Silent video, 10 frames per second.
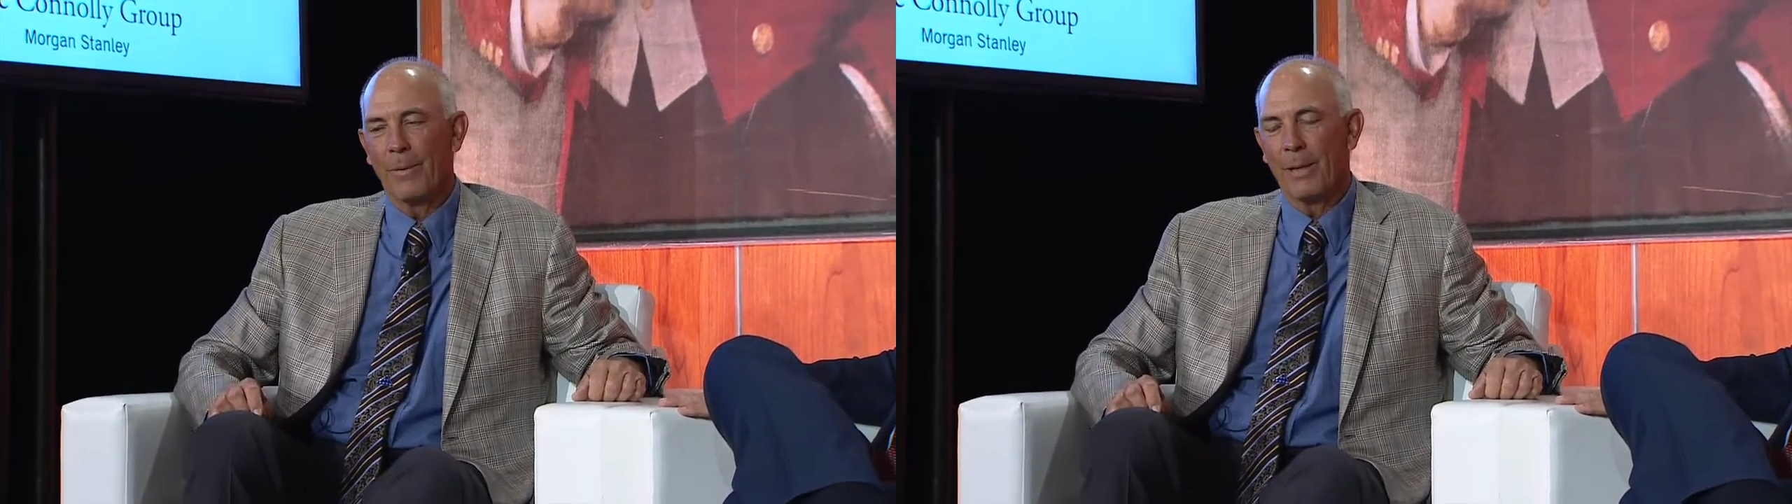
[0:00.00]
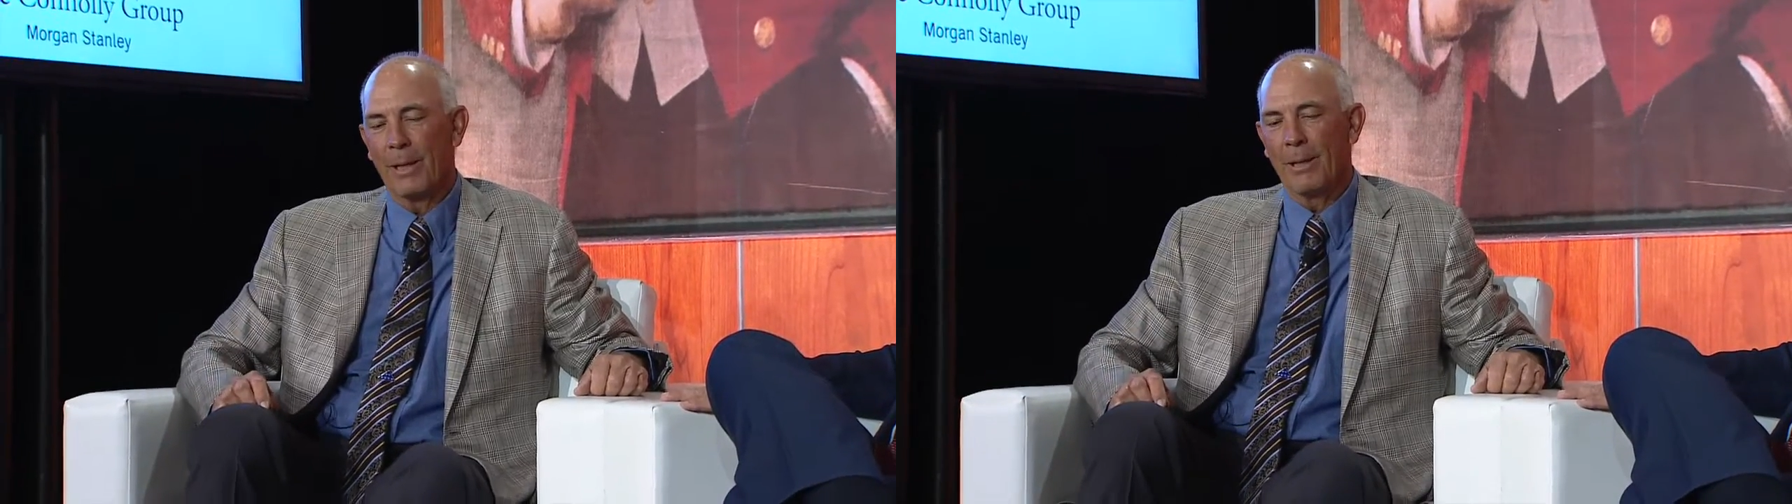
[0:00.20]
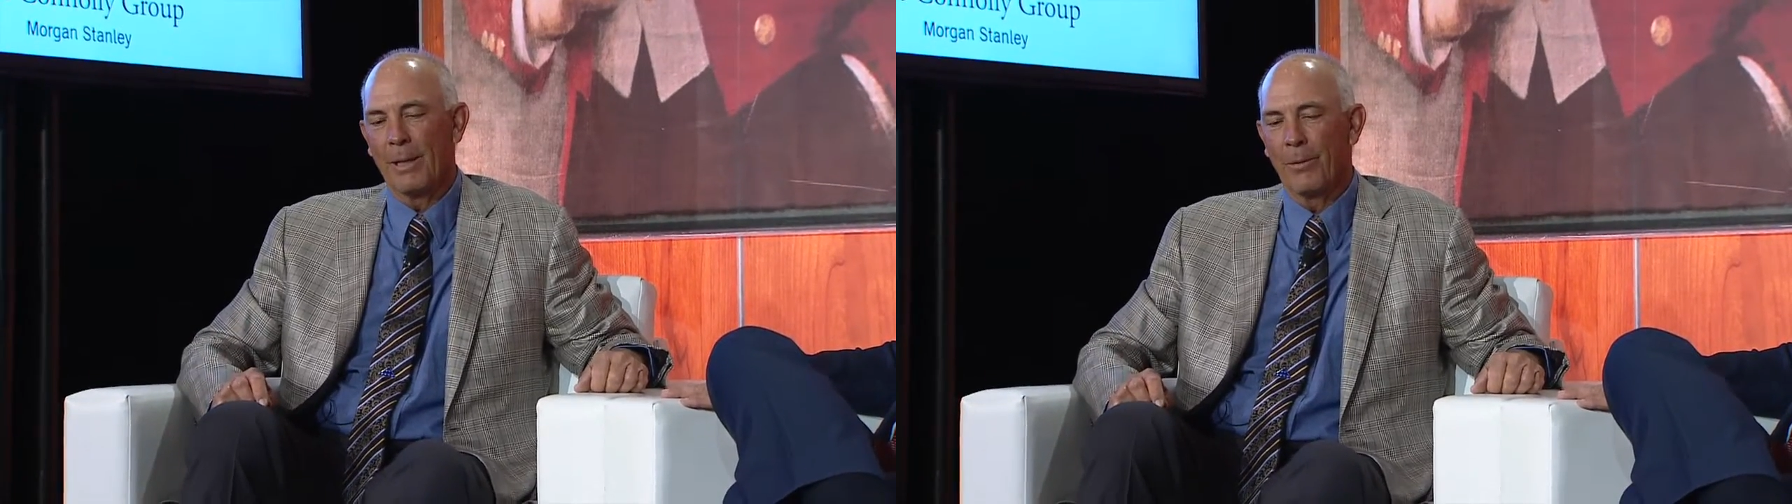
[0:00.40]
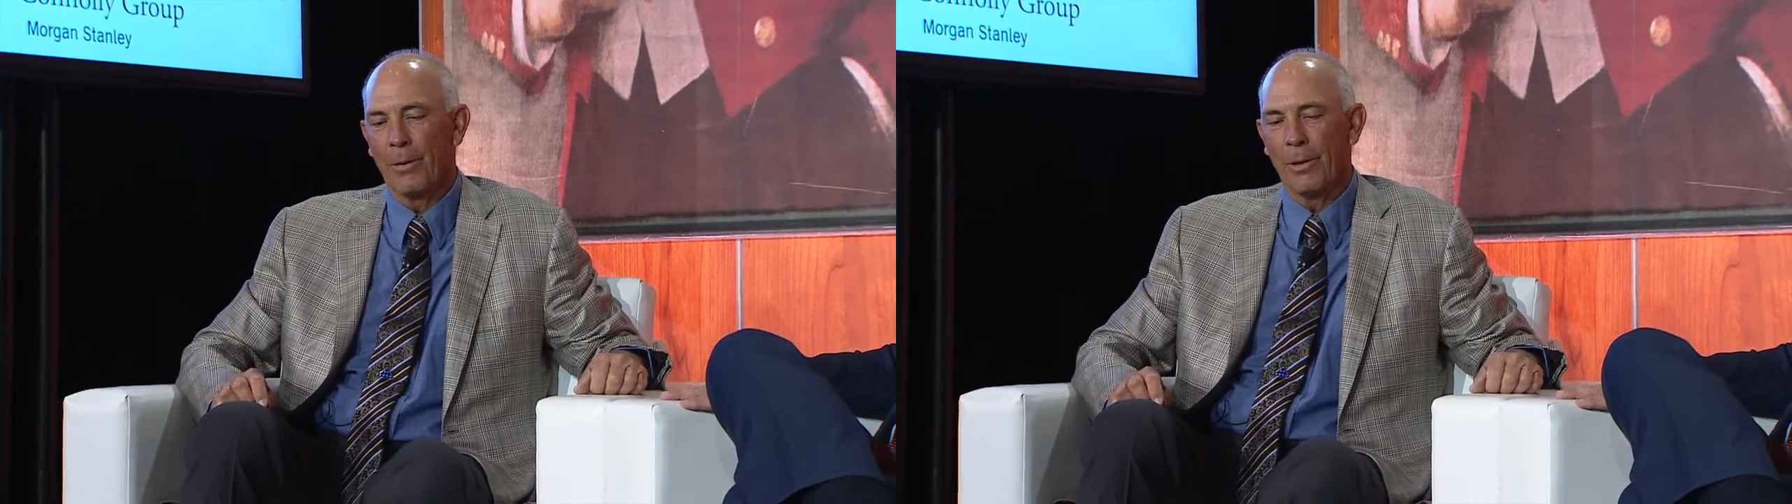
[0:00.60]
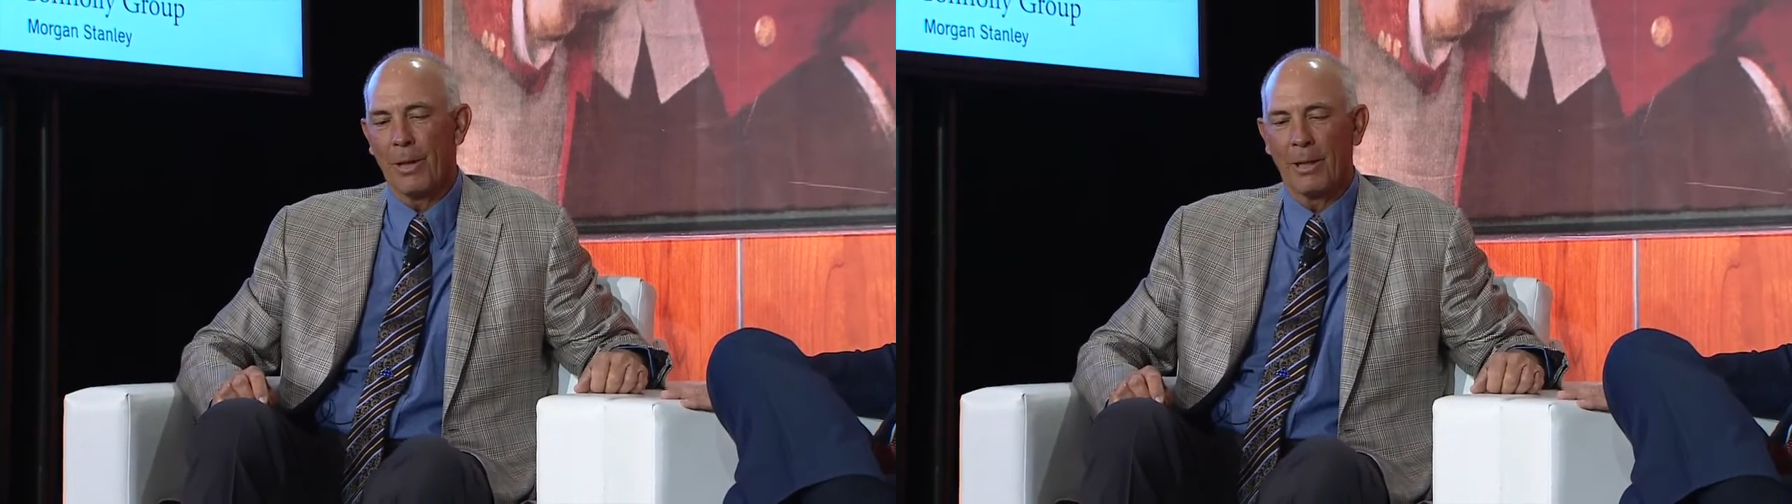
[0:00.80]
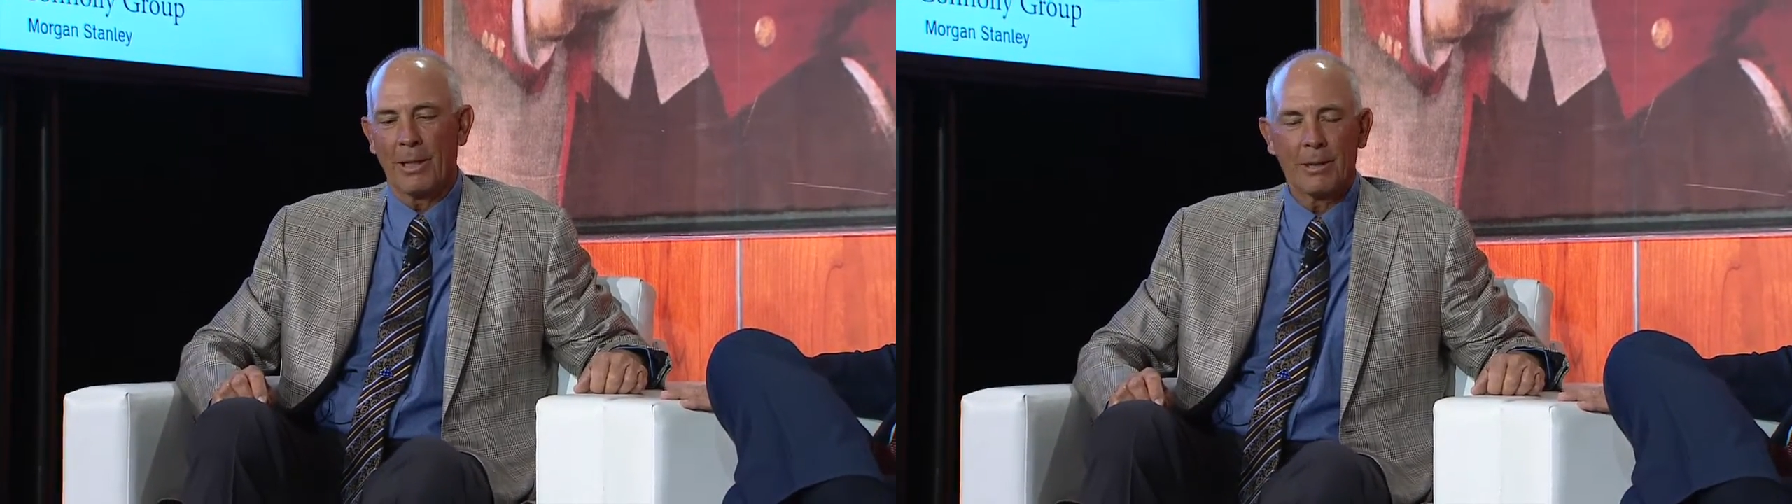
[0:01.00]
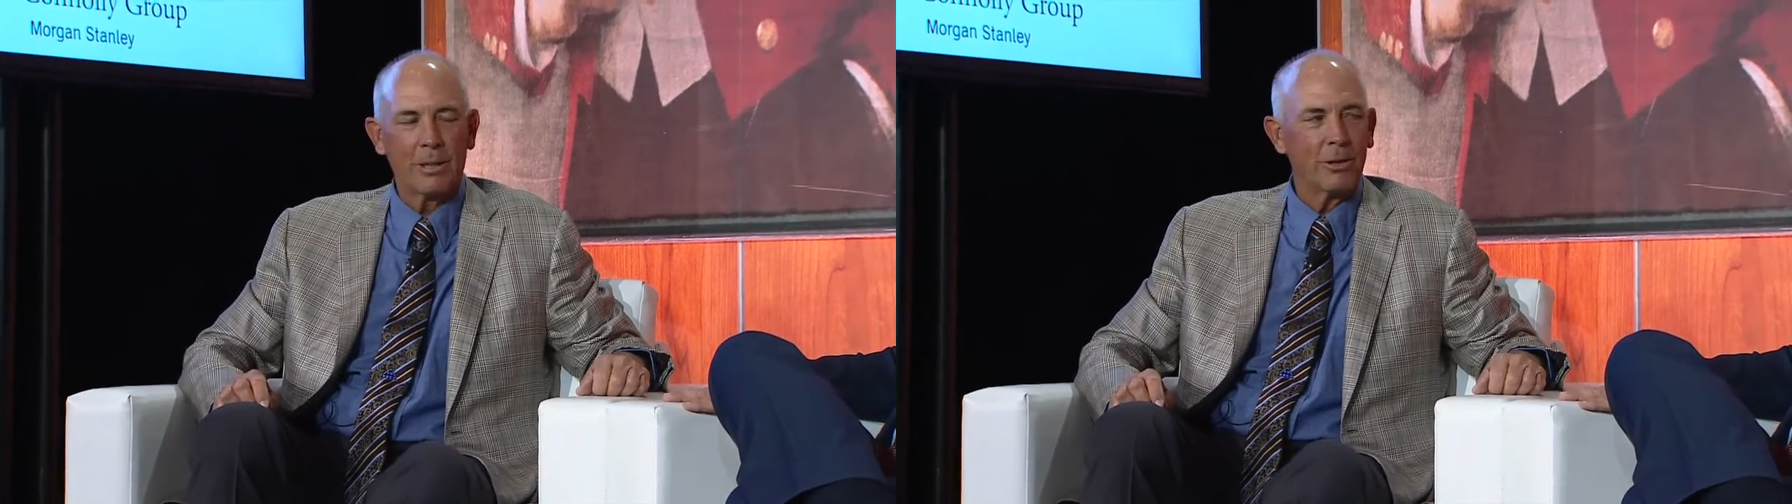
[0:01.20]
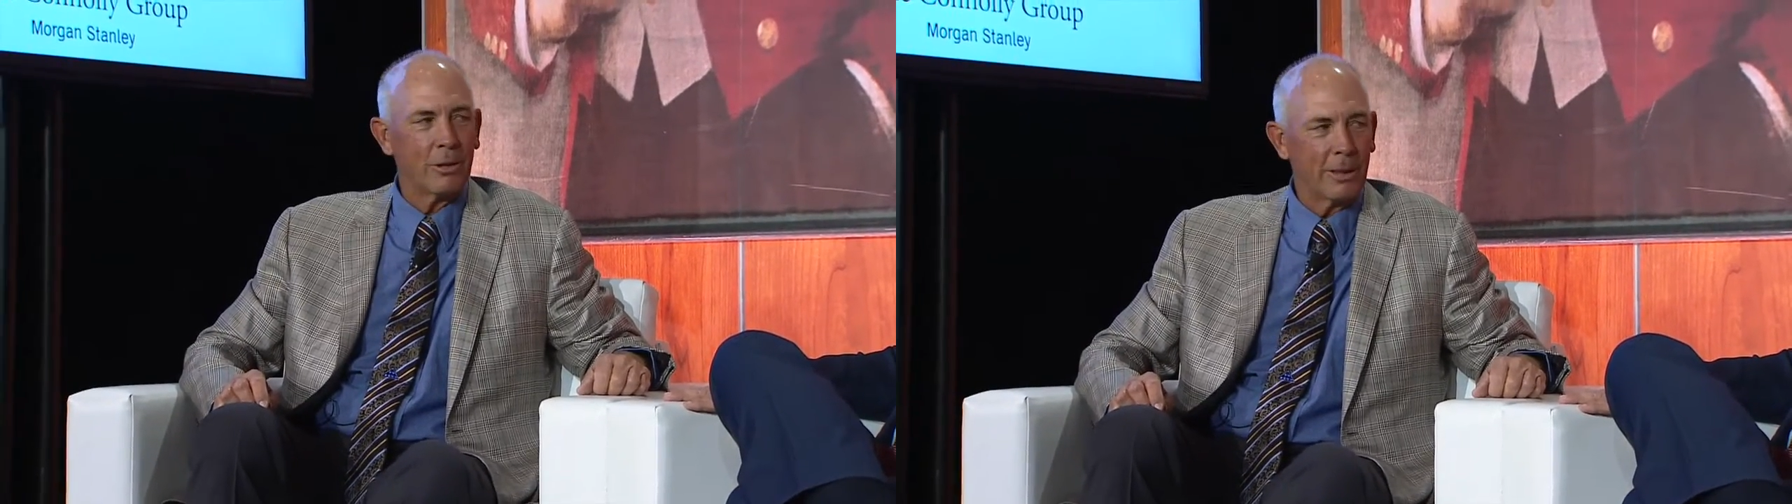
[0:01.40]
he did it with an
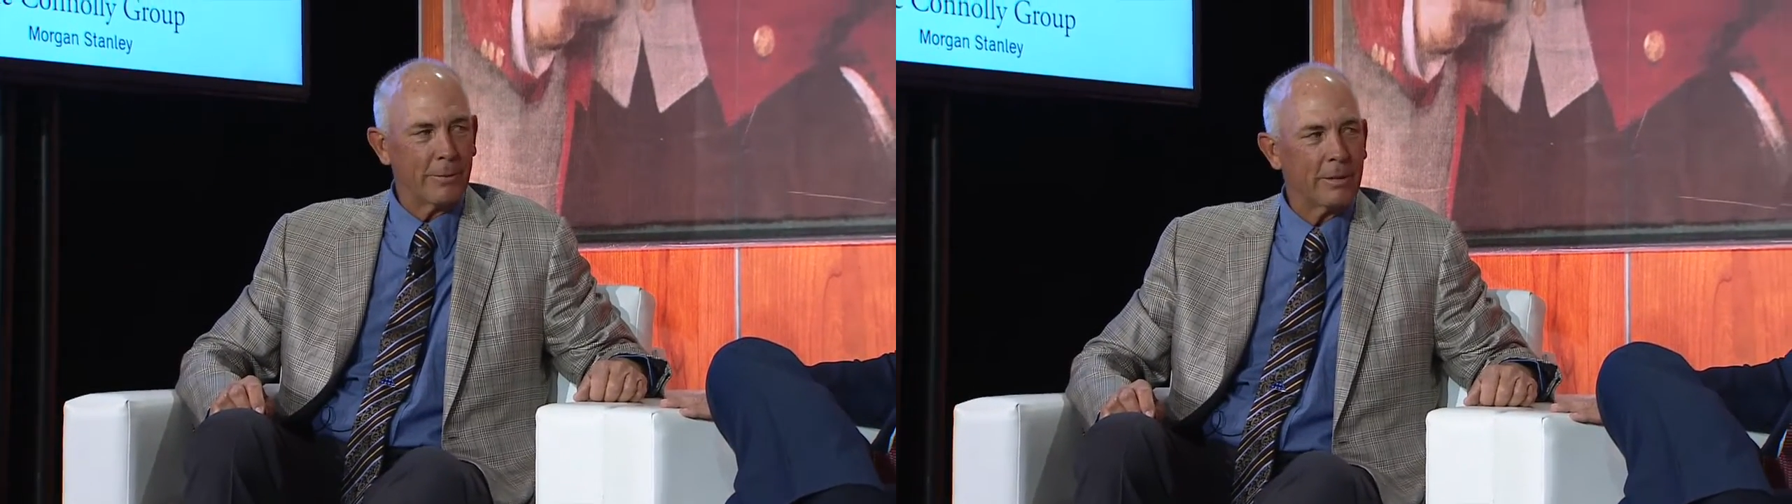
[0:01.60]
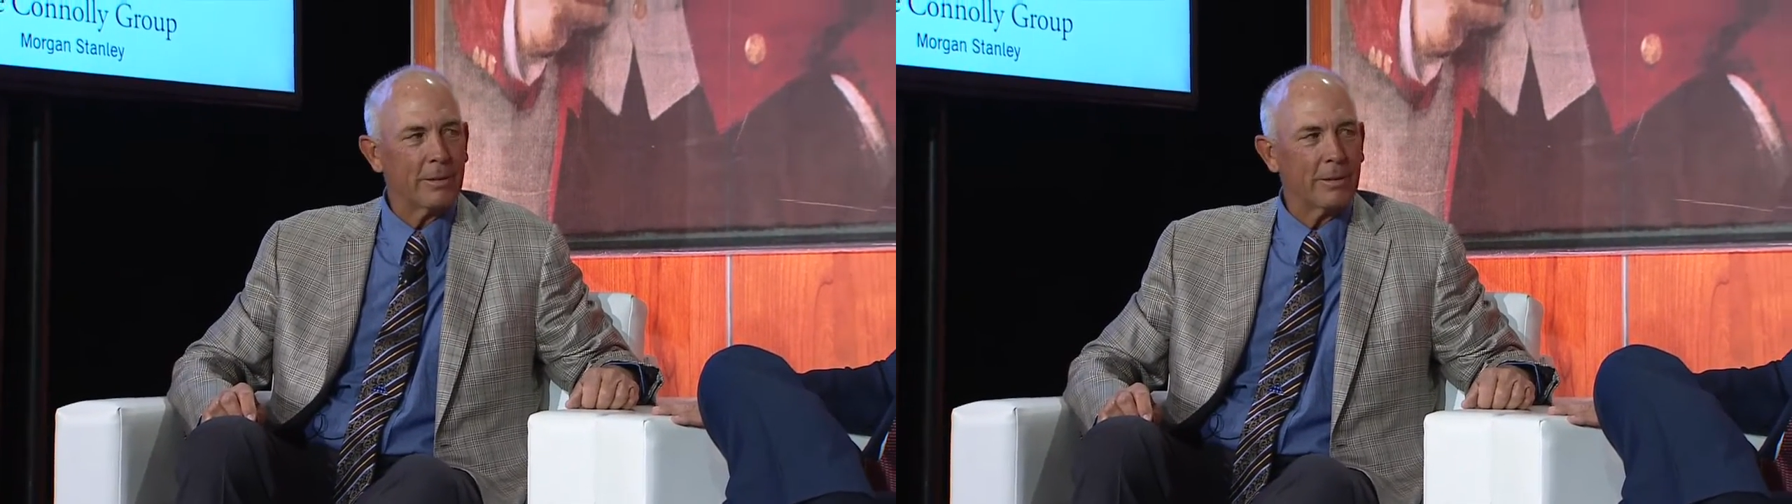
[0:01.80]
unconditional love,